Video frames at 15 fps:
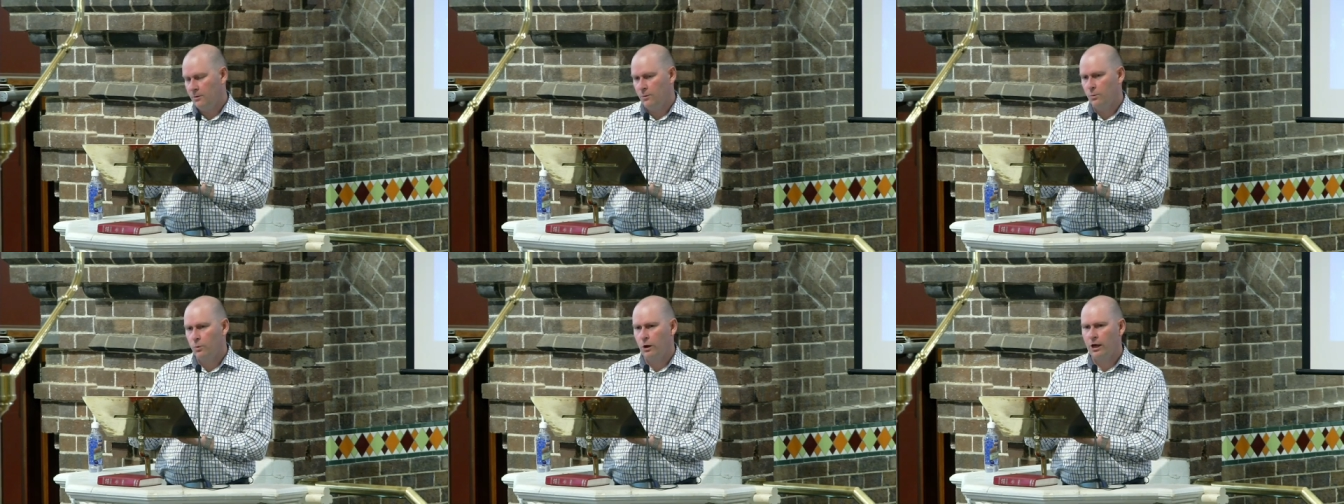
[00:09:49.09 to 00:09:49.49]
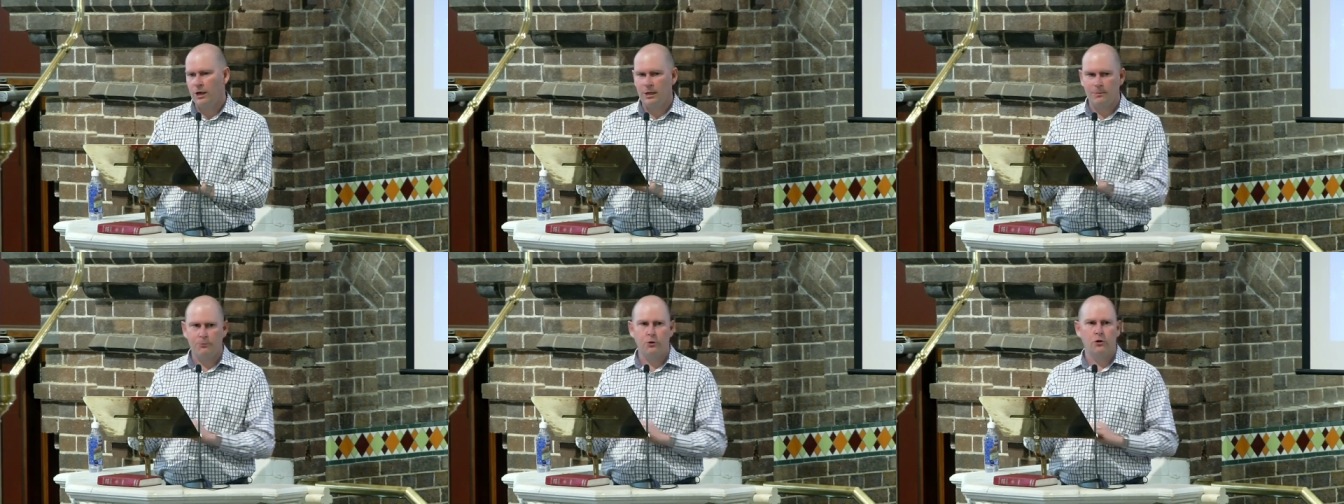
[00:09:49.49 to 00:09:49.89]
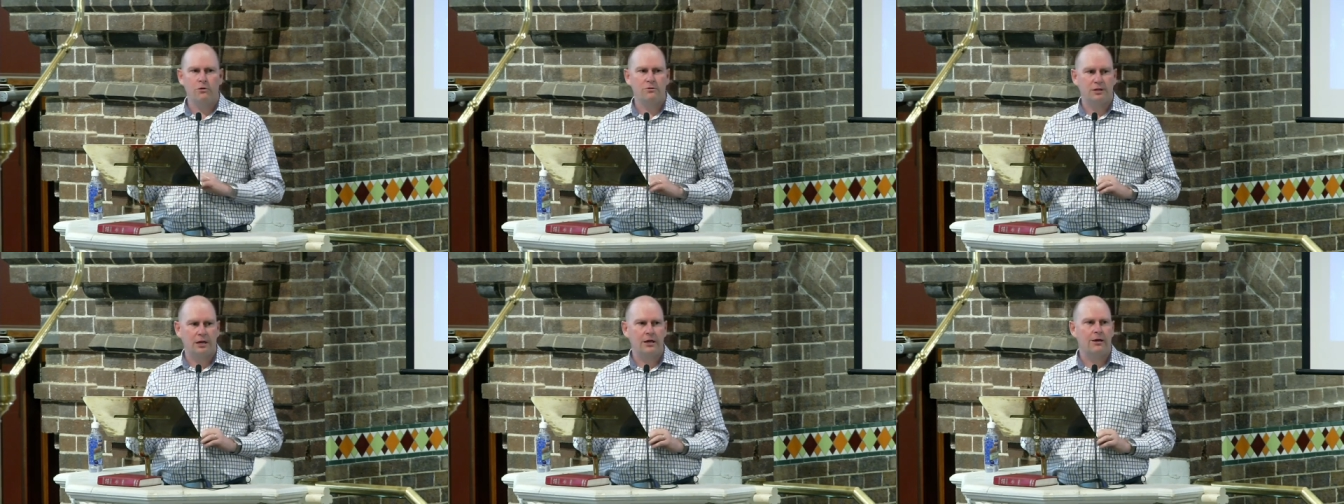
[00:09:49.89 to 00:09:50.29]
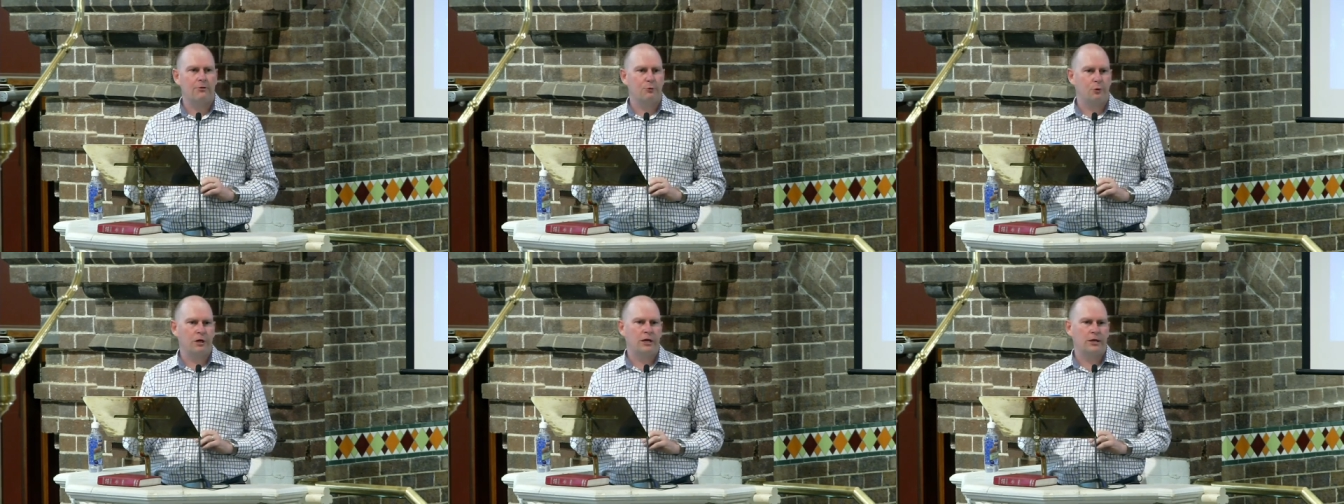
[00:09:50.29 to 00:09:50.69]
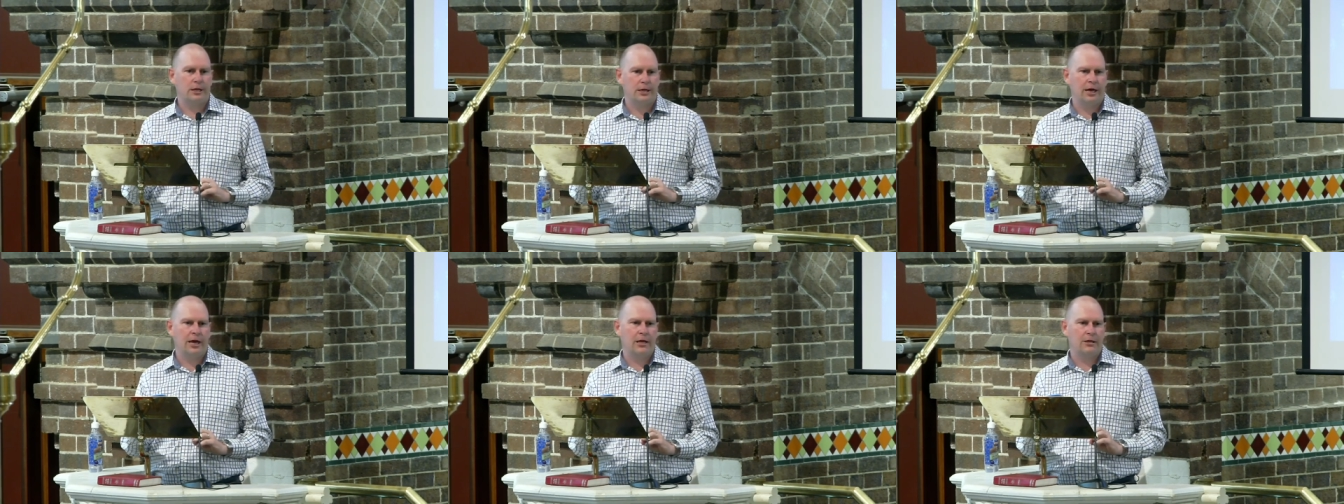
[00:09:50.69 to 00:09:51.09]
where he proves that he really
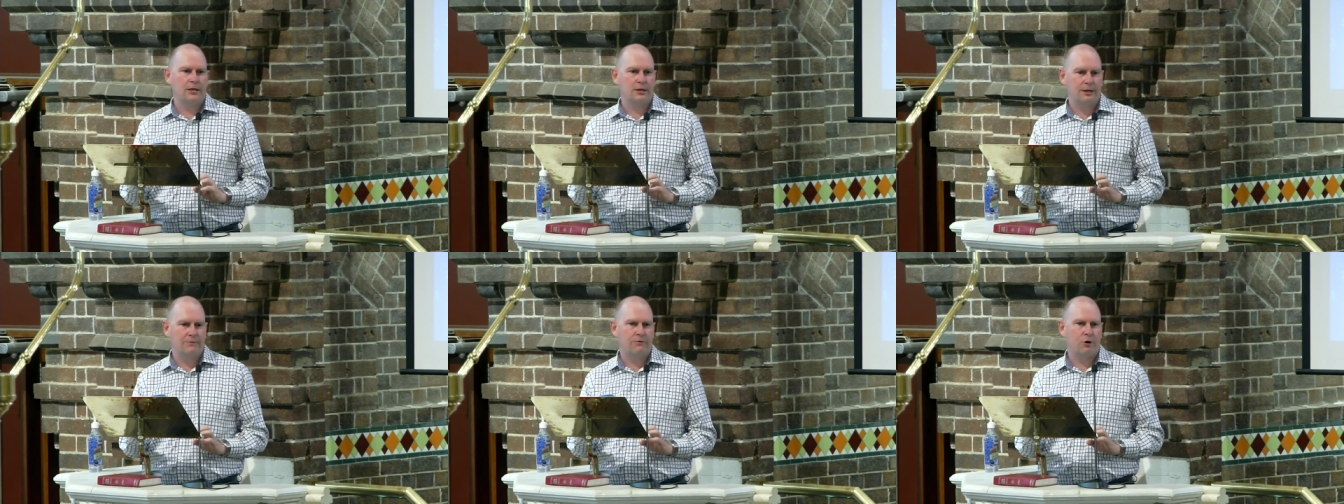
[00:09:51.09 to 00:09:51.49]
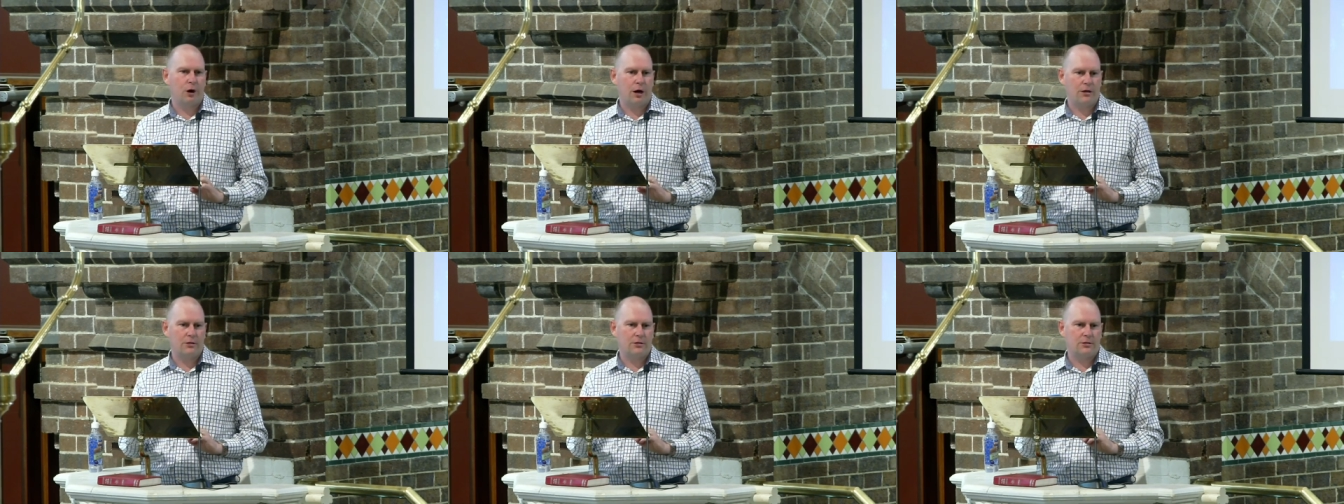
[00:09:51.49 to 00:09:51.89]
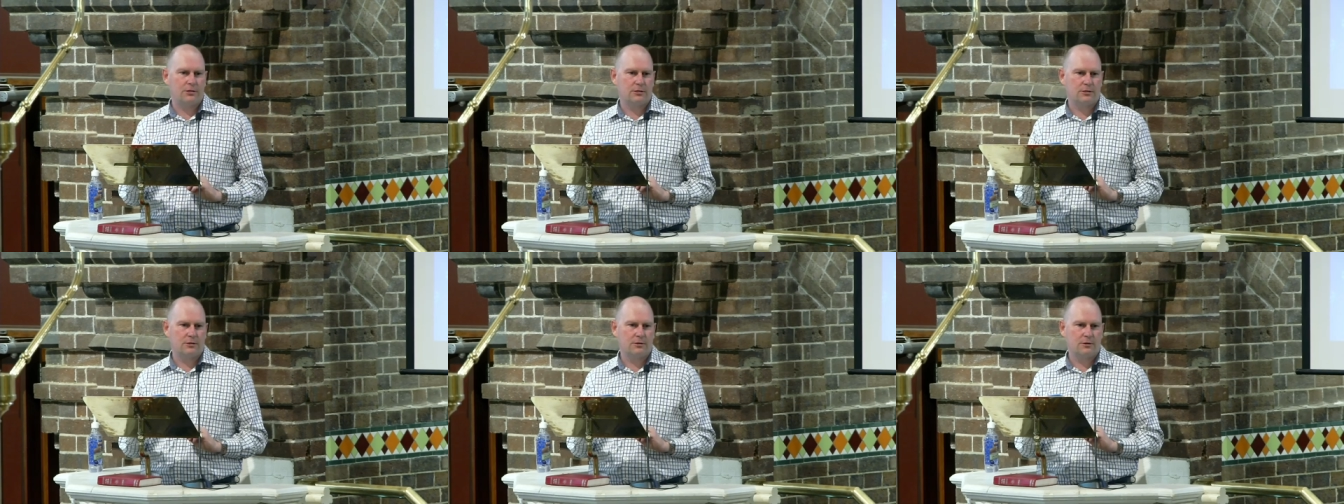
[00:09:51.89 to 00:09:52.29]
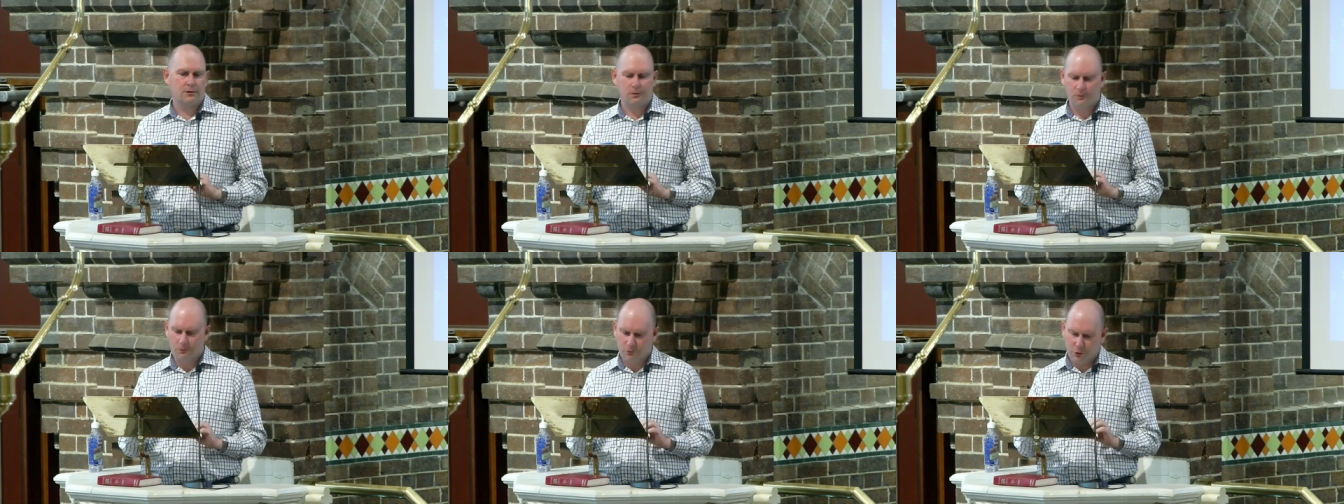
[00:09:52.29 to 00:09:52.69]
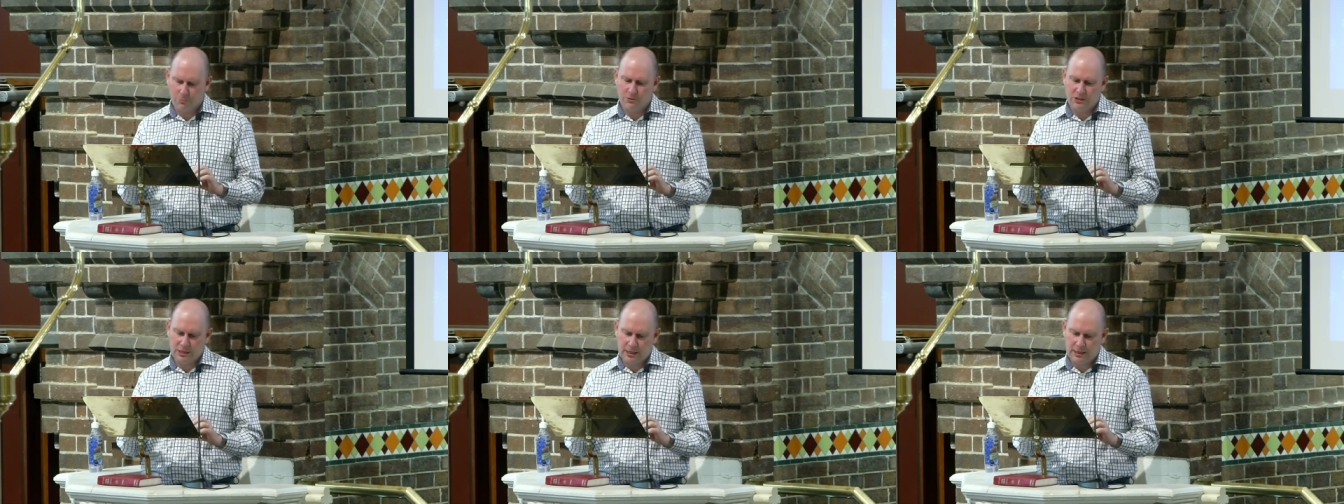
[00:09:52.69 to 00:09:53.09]
can deliver us from
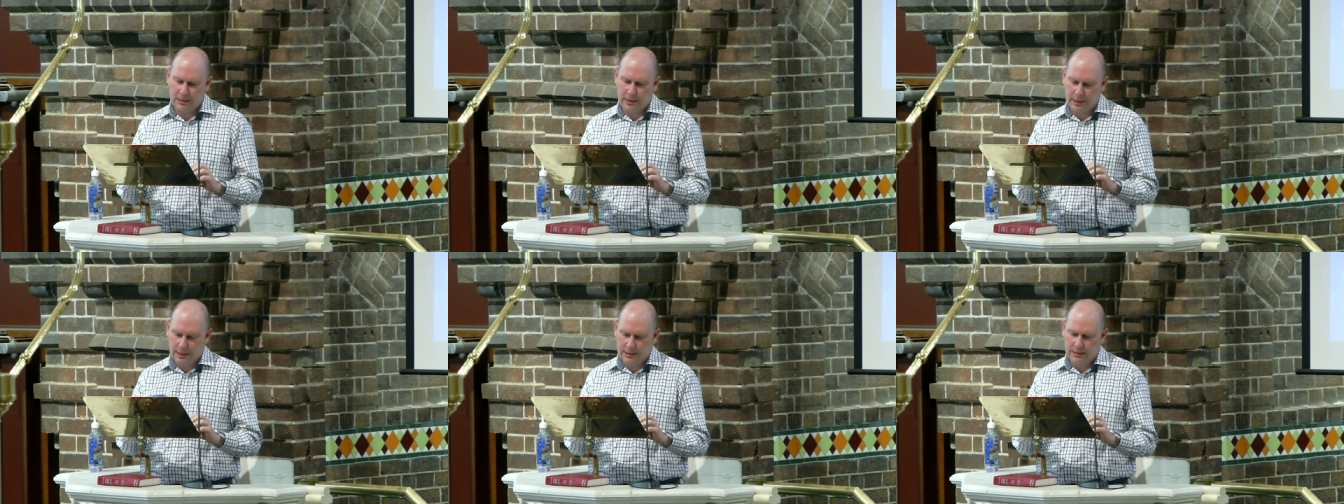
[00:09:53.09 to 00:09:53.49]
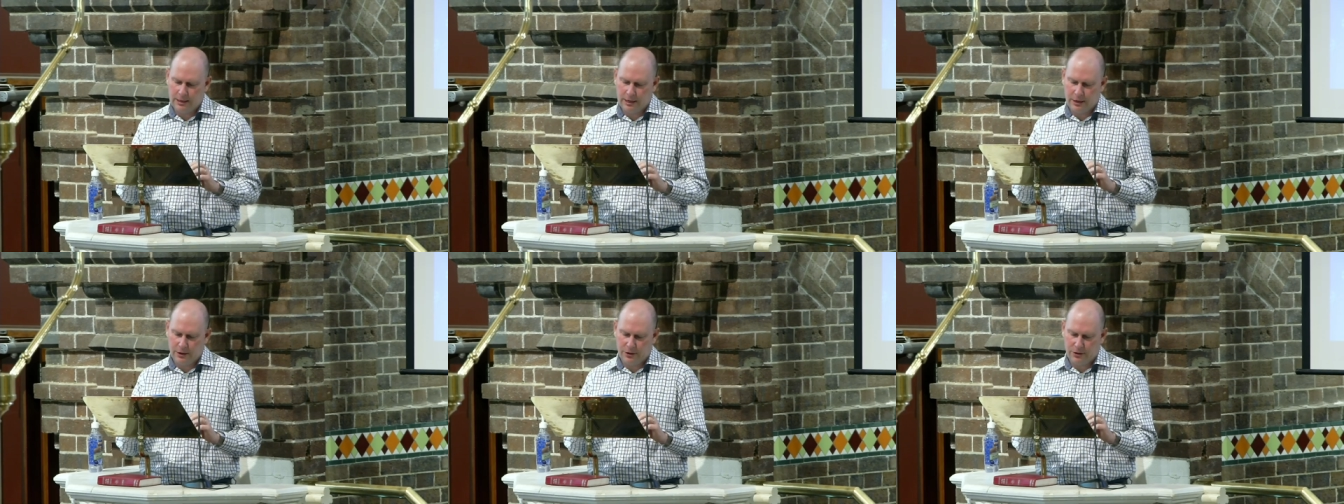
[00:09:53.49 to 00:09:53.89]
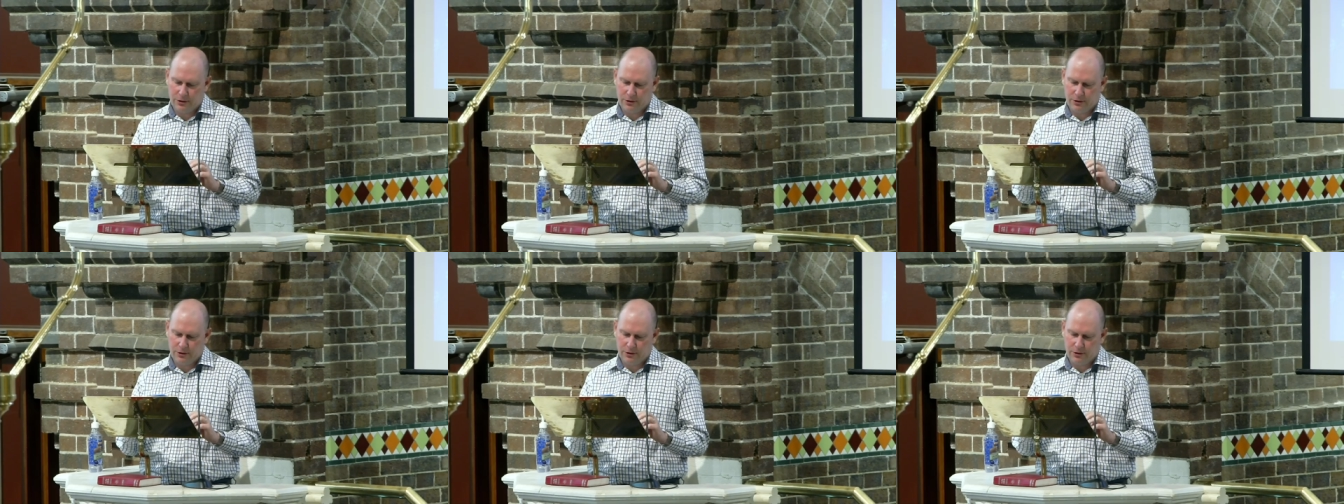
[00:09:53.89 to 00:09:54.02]
sin and death.